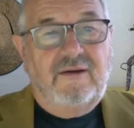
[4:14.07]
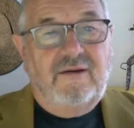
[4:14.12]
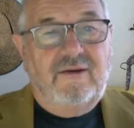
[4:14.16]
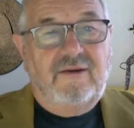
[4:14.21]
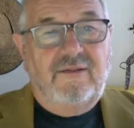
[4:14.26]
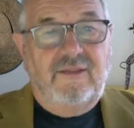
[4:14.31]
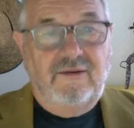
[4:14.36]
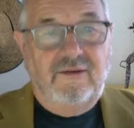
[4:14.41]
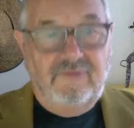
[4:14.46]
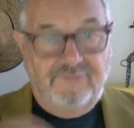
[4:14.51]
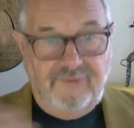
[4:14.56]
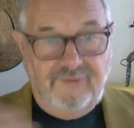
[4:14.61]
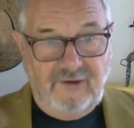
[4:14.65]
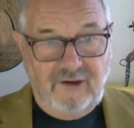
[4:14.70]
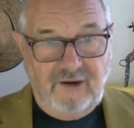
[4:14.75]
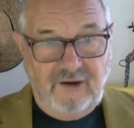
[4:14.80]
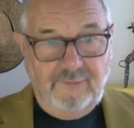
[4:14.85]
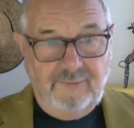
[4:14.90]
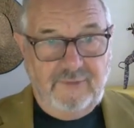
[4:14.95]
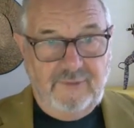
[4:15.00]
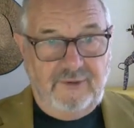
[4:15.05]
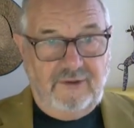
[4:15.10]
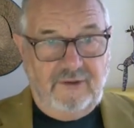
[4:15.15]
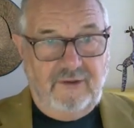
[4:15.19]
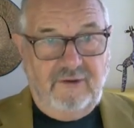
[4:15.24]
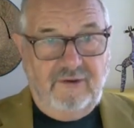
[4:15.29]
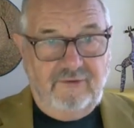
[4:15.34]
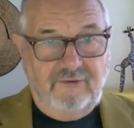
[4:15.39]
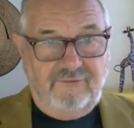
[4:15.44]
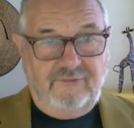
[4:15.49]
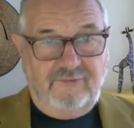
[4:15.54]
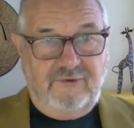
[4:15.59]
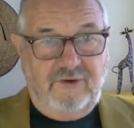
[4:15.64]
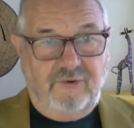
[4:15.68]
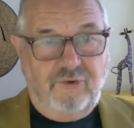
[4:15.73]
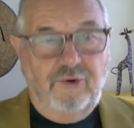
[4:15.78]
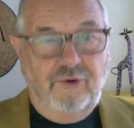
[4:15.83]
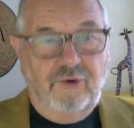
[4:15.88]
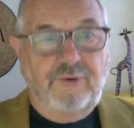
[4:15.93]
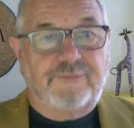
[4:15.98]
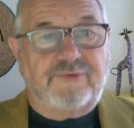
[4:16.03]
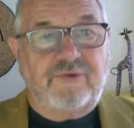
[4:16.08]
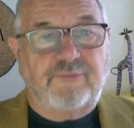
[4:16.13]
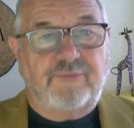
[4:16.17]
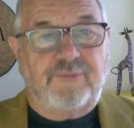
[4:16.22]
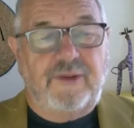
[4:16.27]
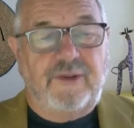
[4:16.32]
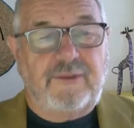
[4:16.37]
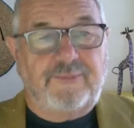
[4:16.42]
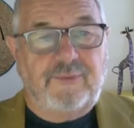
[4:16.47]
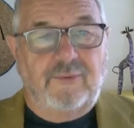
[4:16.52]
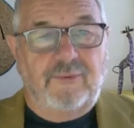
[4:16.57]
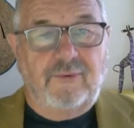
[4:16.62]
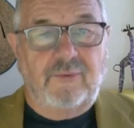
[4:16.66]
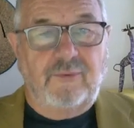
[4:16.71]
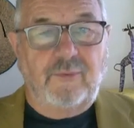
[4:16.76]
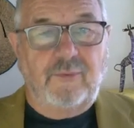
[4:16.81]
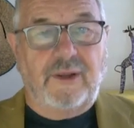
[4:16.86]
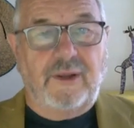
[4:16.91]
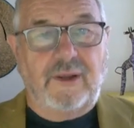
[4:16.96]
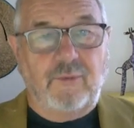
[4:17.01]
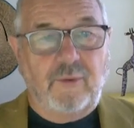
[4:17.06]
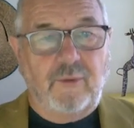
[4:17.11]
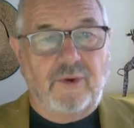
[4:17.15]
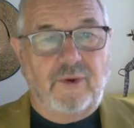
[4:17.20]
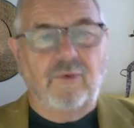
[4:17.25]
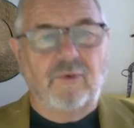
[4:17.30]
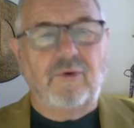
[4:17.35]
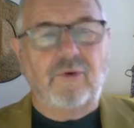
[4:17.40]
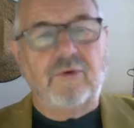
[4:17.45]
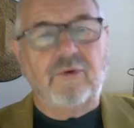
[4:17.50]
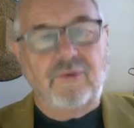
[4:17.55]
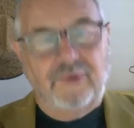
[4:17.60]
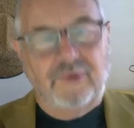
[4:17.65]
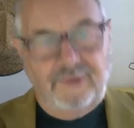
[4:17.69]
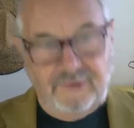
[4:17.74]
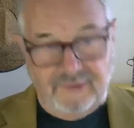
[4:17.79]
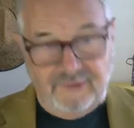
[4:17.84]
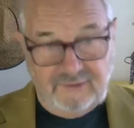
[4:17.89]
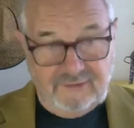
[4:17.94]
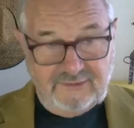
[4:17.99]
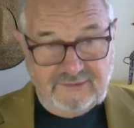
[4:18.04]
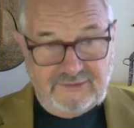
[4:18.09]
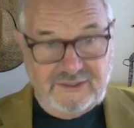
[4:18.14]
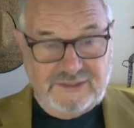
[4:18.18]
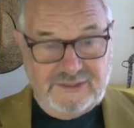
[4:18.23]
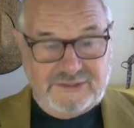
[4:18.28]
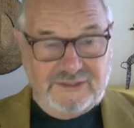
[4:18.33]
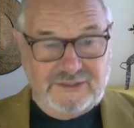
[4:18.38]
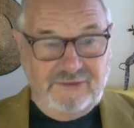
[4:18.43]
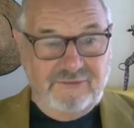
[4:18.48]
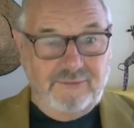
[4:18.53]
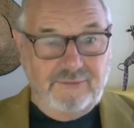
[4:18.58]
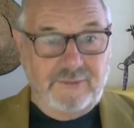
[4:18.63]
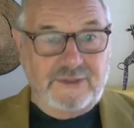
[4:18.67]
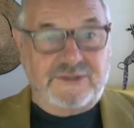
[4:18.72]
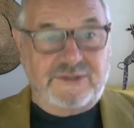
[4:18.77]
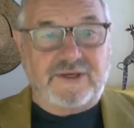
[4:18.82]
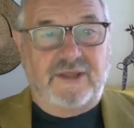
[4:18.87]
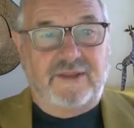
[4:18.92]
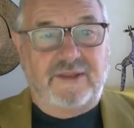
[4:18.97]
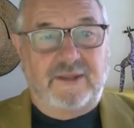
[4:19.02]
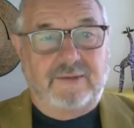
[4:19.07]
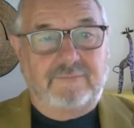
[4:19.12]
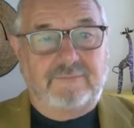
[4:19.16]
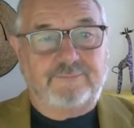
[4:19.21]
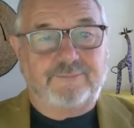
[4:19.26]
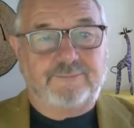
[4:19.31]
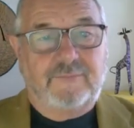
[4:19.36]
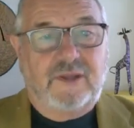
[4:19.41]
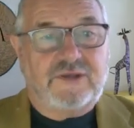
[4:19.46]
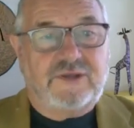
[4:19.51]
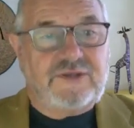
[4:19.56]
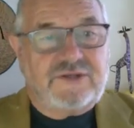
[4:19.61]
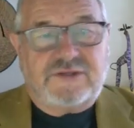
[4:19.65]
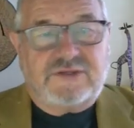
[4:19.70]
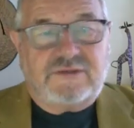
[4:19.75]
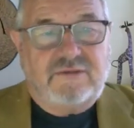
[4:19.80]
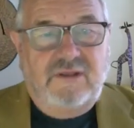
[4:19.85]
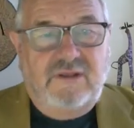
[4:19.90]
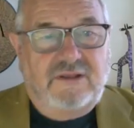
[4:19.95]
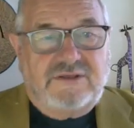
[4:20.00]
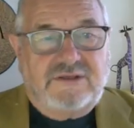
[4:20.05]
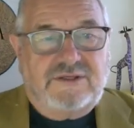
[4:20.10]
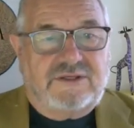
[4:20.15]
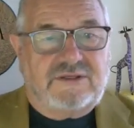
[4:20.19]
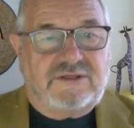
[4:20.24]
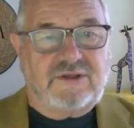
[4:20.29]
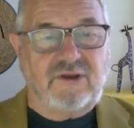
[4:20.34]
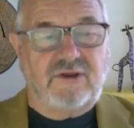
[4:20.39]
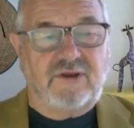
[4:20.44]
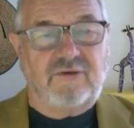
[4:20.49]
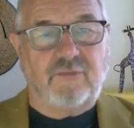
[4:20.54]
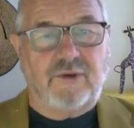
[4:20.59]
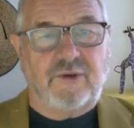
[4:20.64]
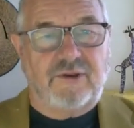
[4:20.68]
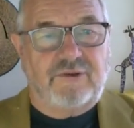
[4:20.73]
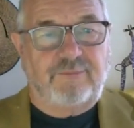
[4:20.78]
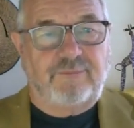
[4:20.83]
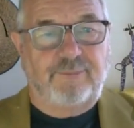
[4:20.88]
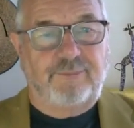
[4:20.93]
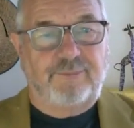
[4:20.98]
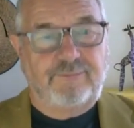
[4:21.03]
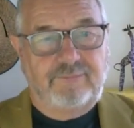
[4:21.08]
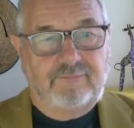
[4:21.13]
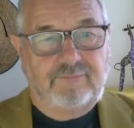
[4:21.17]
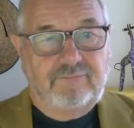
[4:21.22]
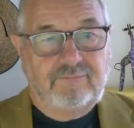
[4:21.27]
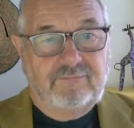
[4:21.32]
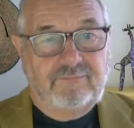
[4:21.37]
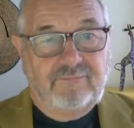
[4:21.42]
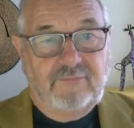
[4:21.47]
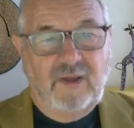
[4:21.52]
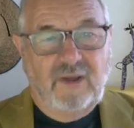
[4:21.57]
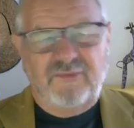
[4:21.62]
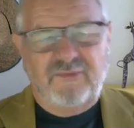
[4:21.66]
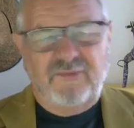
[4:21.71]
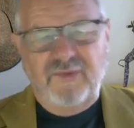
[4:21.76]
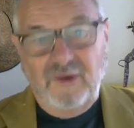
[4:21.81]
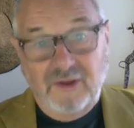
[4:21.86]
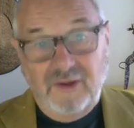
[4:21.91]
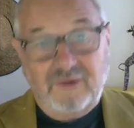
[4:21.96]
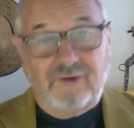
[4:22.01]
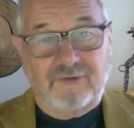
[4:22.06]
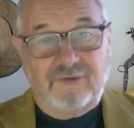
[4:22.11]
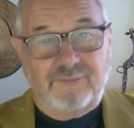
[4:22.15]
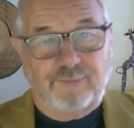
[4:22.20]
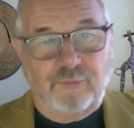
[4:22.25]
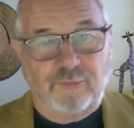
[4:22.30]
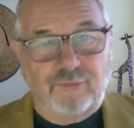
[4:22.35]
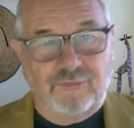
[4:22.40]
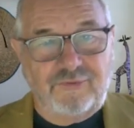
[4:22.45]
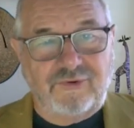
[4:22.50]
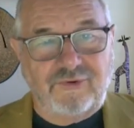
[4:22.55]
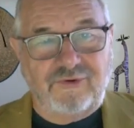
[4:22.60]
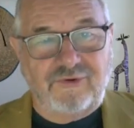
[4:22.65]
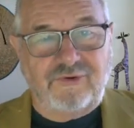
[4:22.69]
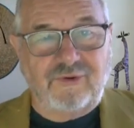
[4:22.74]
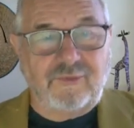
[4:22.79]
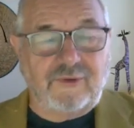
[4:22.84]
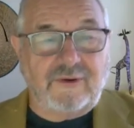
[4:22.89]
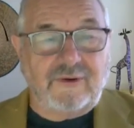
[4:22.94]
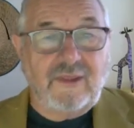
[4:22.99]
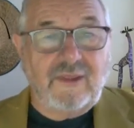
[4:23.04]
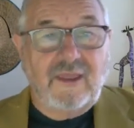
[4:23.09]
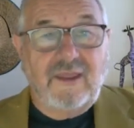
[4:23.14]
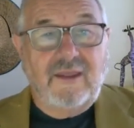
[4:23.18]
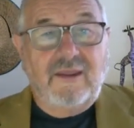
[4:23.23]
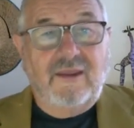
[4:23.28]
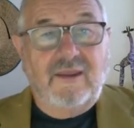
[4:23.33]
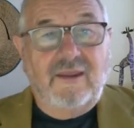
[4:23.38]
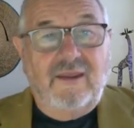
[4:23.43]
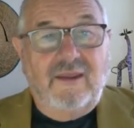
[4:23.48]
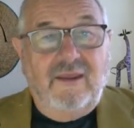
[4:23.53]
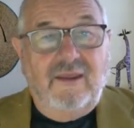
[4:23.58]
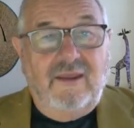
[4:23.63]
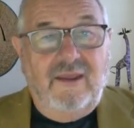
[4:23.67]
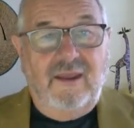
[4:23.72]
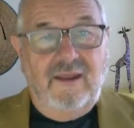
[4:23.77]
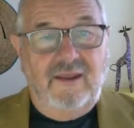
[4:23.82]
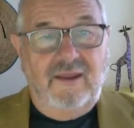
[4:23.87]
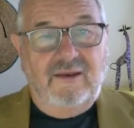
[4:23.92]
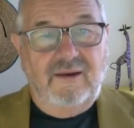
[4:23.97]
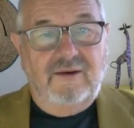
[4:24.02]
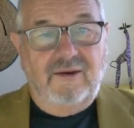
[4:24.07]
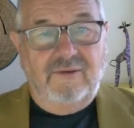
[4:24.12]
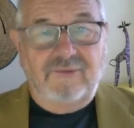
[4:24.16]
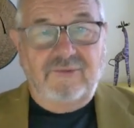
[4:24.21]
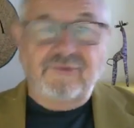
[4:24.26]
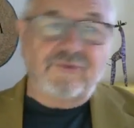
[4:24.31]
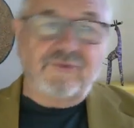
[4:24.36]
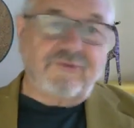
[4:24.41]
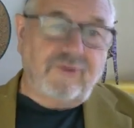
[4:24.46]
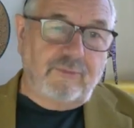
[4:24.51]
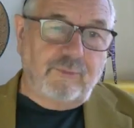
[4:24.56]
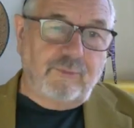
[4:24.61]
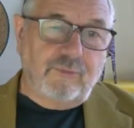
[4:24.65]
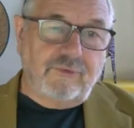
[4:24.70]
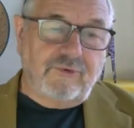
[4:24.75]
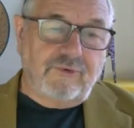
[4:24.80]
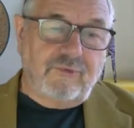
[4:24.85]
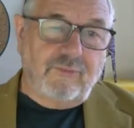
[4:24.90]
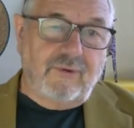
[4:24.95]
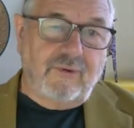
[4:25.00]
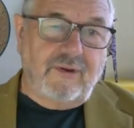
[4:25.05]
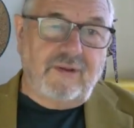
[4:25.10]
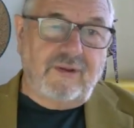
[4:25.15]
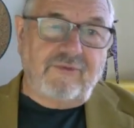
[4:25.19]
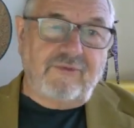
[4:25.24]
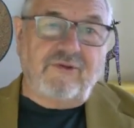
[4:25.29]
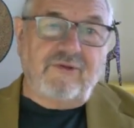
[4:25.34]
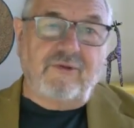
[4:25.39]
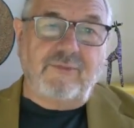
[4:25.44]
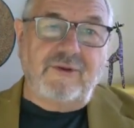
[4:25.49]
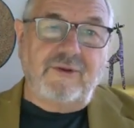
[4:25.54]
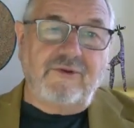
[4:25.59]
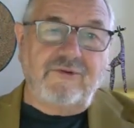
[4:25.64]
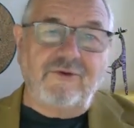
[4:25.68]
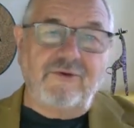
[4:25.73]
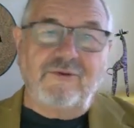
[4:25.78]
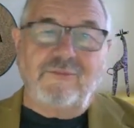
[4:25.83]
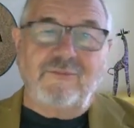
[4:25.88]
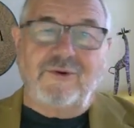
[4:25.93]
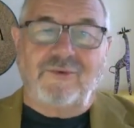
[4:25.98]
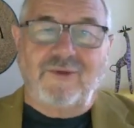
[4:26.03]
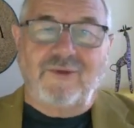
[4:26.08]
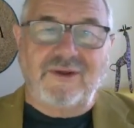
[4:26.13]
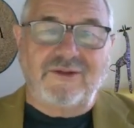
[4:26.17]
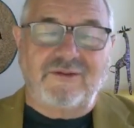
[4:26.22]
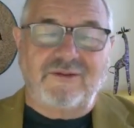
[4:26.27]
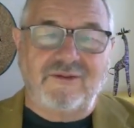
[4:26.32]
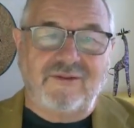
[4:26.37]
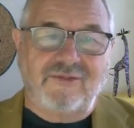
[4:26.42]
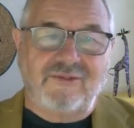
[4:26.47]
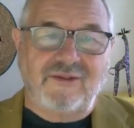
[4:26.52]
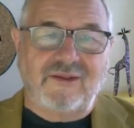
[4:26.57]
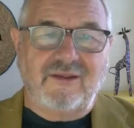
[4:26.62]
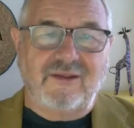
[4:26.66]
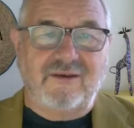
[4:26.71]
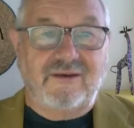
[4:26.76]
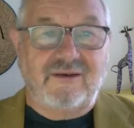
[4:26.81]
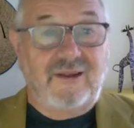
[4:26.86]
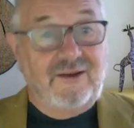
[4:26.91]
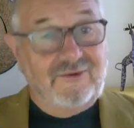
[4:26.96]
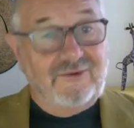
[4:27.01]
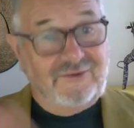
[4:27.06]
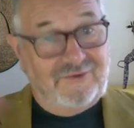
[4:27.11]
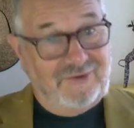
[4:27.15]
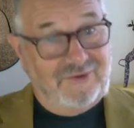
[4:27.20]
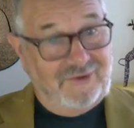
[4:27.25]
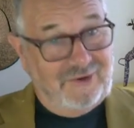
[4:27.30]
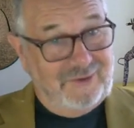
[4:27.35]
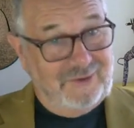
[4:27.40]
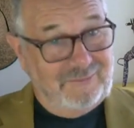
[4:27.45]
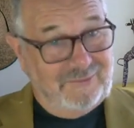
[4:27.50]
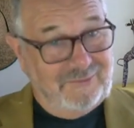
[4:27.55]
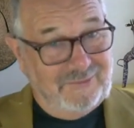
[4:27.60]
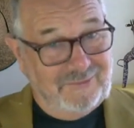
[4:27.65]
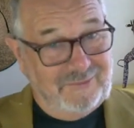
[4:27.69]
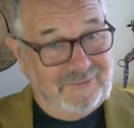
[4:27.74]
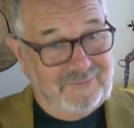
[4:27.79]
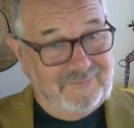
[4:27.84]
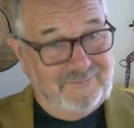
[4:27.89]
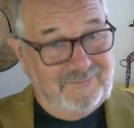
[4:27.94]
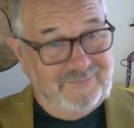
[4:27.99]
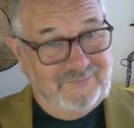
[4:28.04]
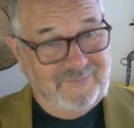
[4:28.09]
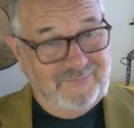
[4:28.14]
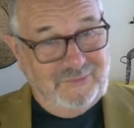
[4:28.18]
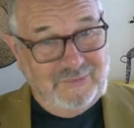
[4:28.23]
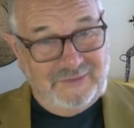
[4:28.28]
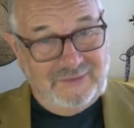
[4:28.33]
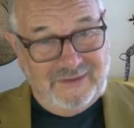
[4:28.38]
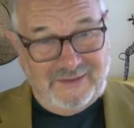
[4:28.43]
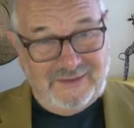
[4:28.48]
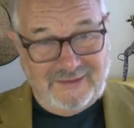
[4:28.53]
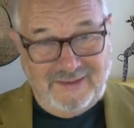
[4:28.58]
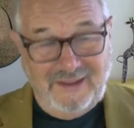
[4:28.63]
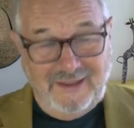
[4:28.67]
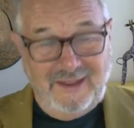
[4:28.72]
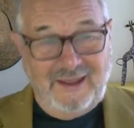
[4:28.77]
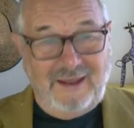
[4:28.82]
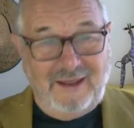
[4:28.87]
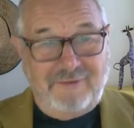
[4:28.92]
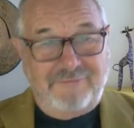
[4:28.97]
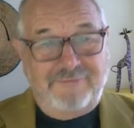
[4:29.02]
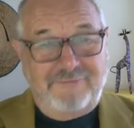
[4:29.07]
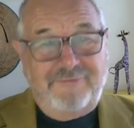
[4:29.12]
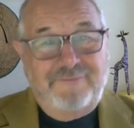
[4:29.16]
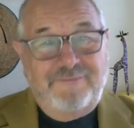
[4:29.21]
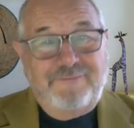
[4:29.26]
the environment of groups of people where we're all learning and teaching from each other. It's kind of I feel like I was born to do it. And I was also born to write, so I've been doing my writing thing, and now it's time to do the other half.